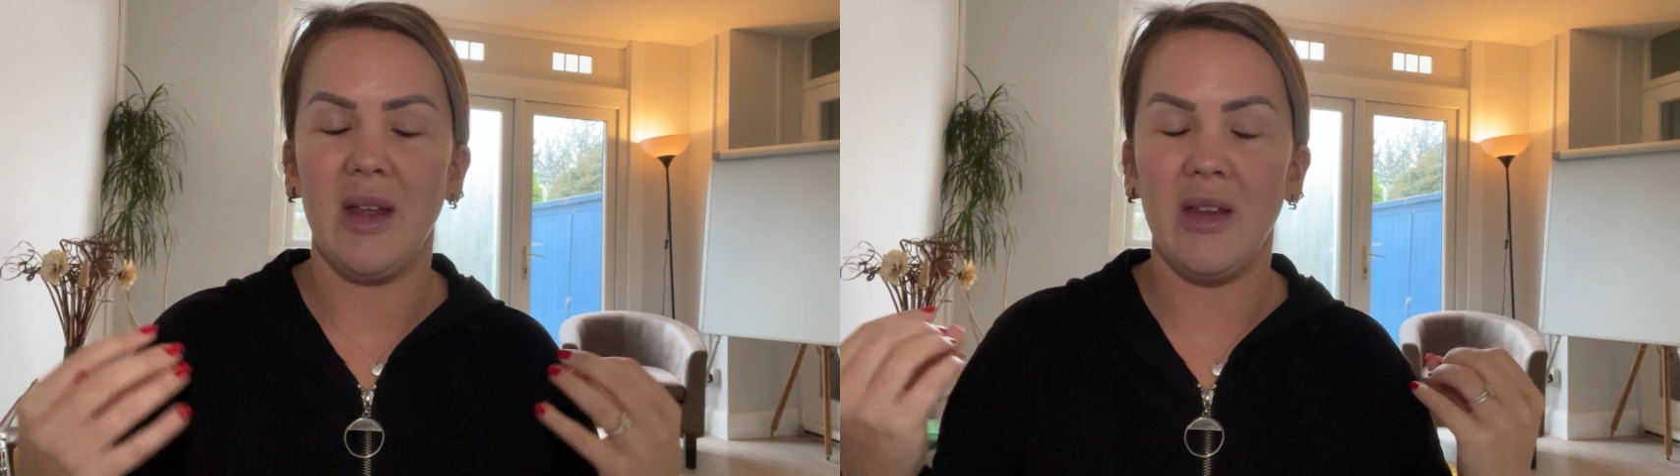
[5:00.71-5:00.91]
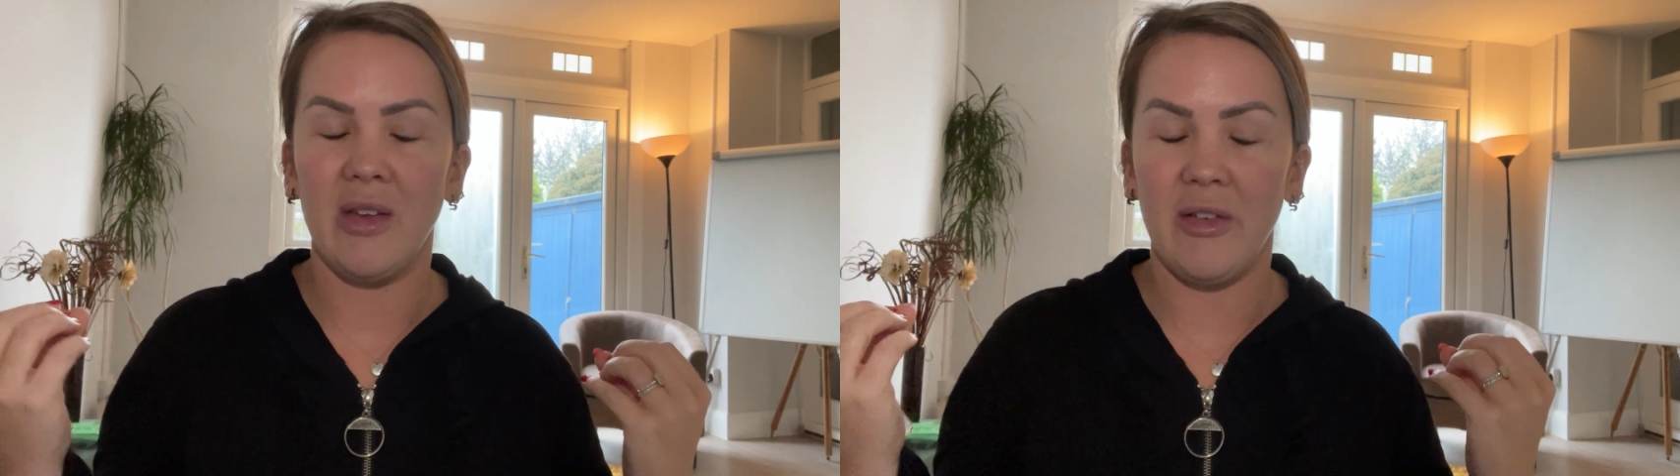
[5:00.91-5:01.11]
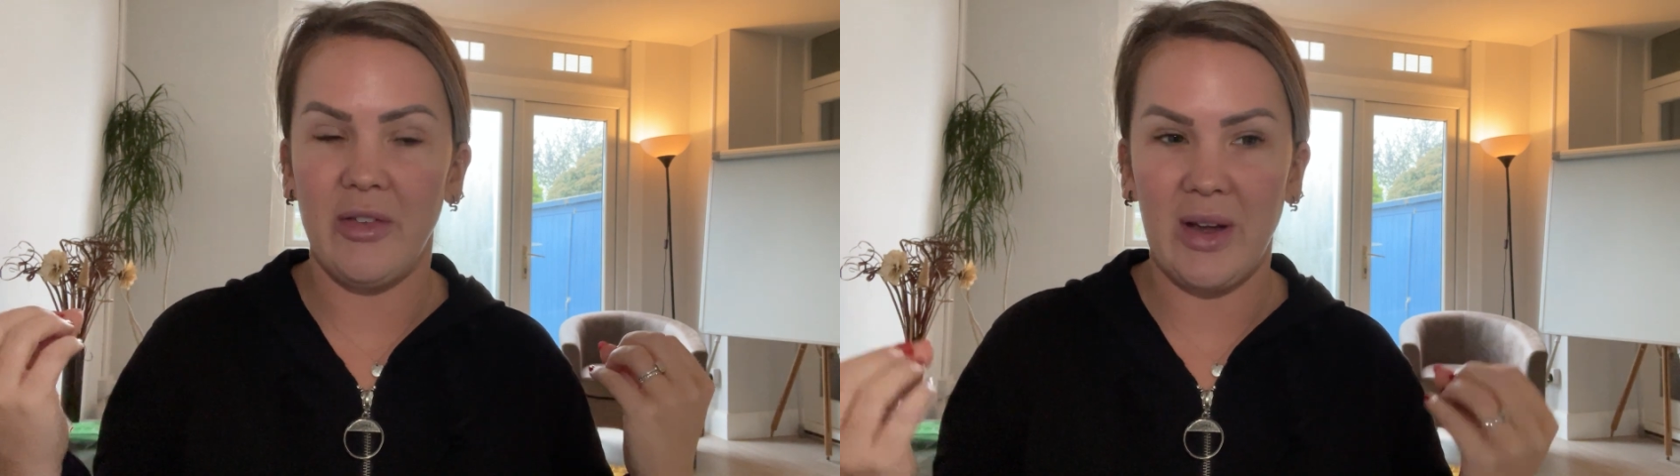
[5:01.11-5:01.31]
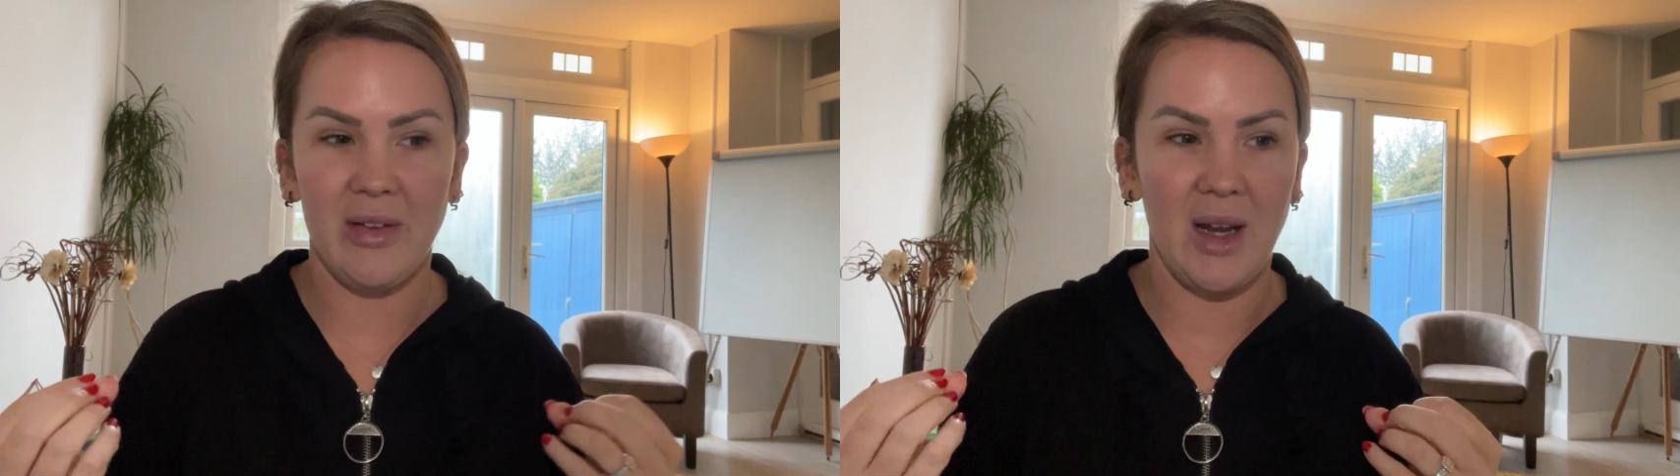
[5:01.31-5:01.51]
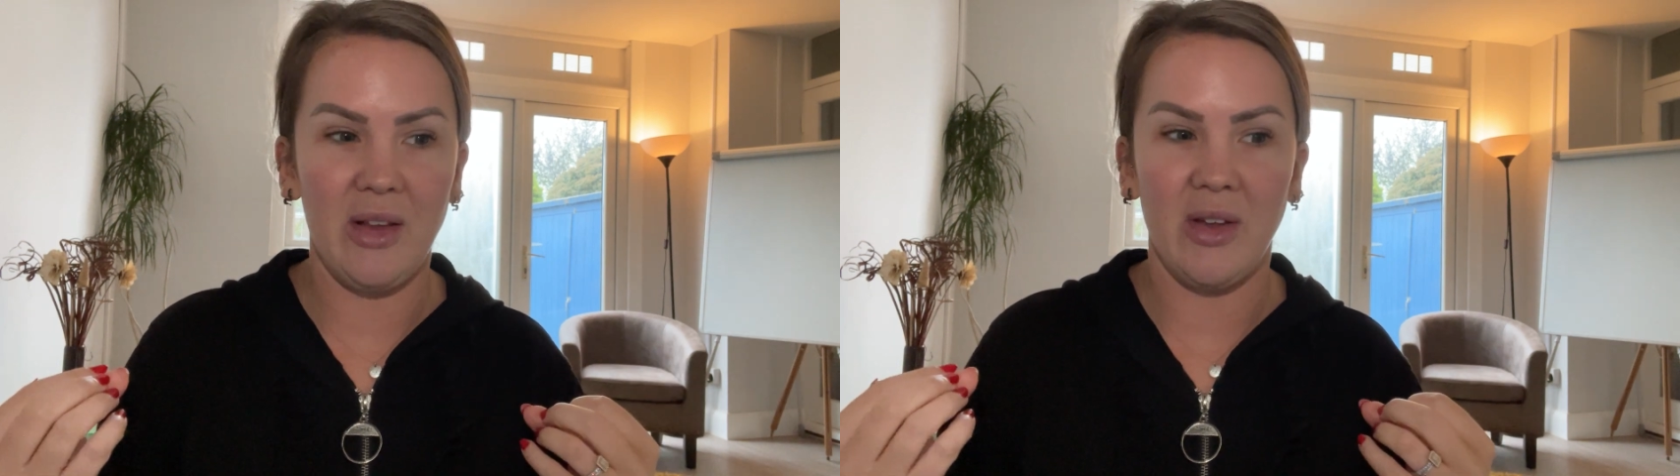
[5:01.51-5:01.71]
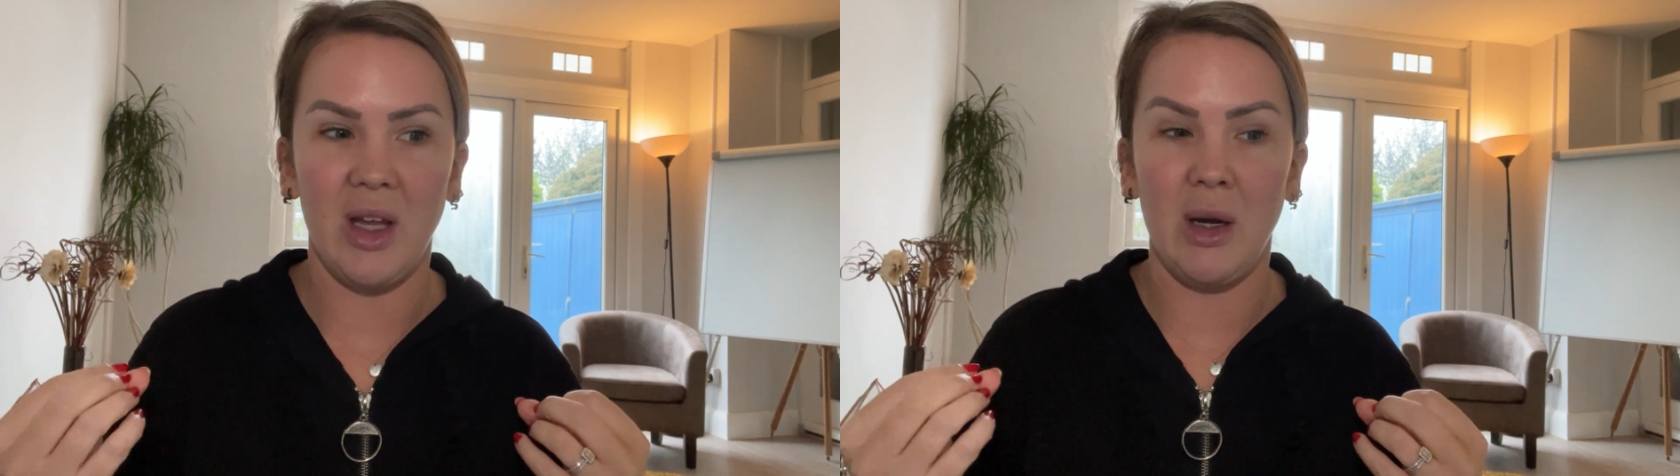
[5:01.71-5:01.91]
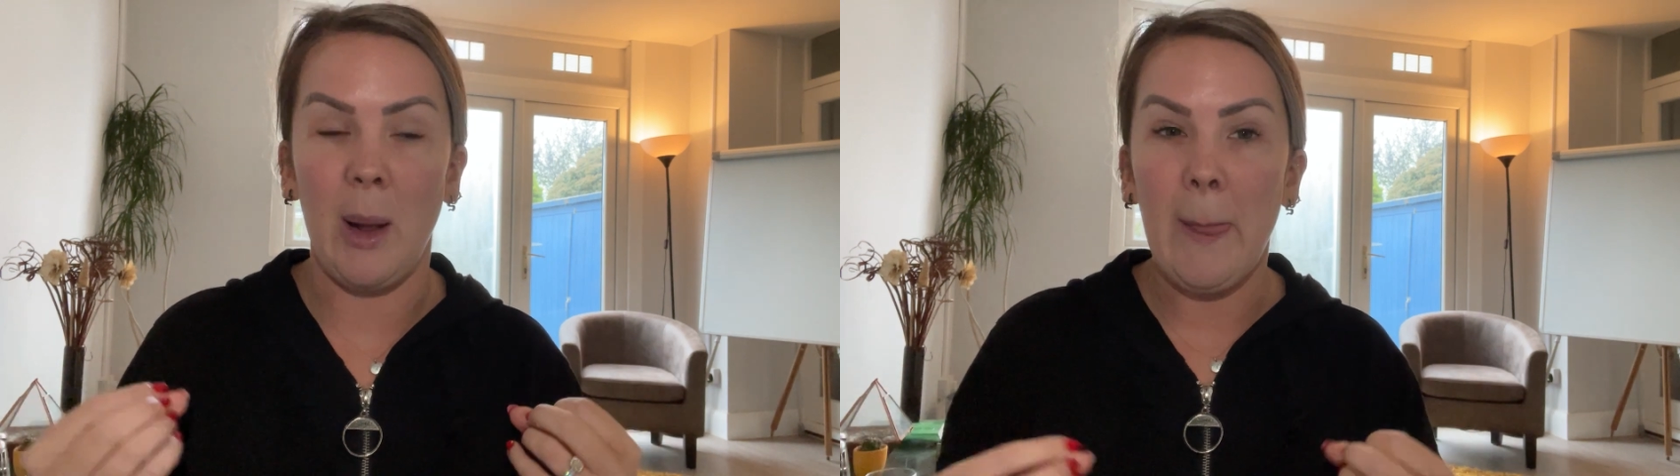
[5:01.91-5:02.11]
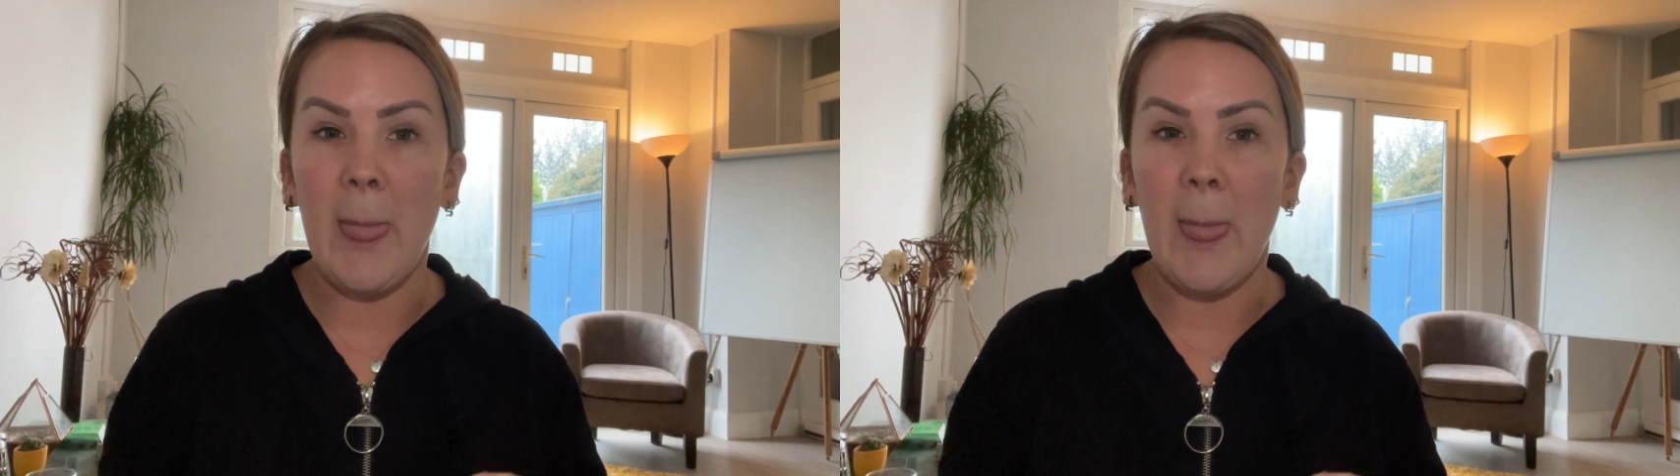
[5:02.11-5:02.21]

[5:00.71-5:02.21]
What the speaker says: is fascinating, and